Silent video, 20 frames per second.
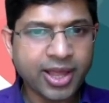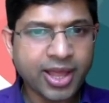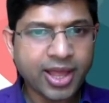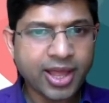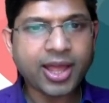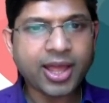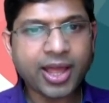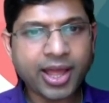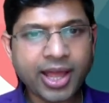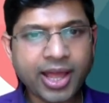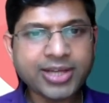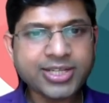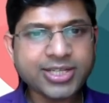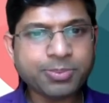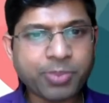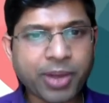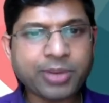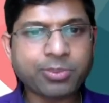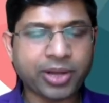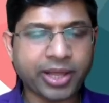and a
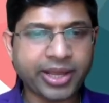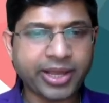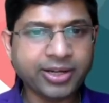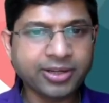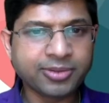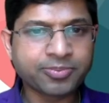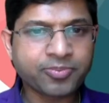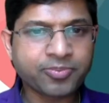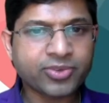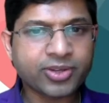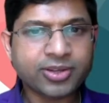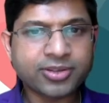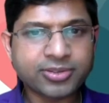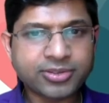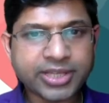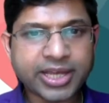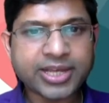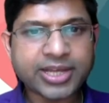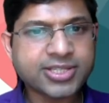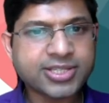pipeline
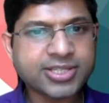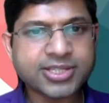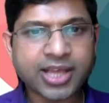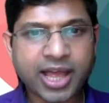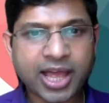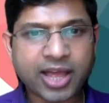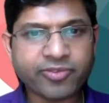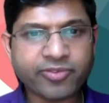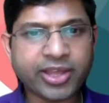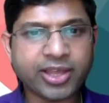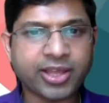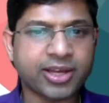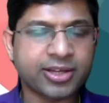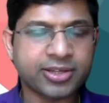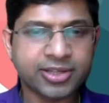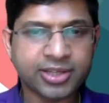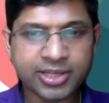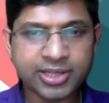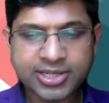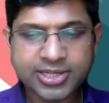that's having a
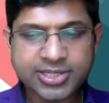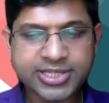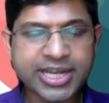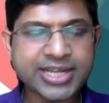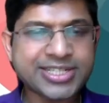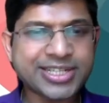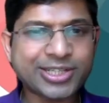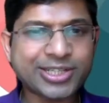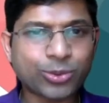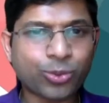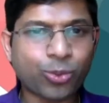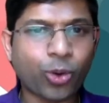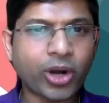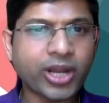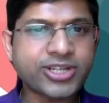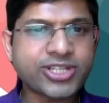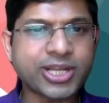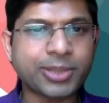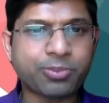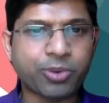data
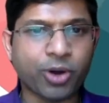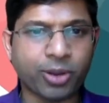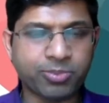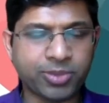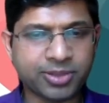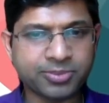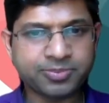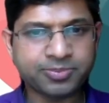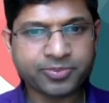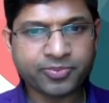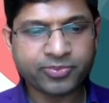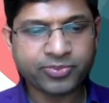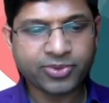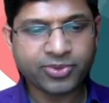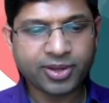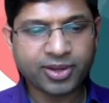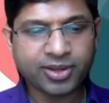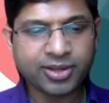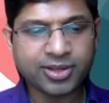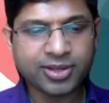quality problem.
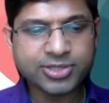So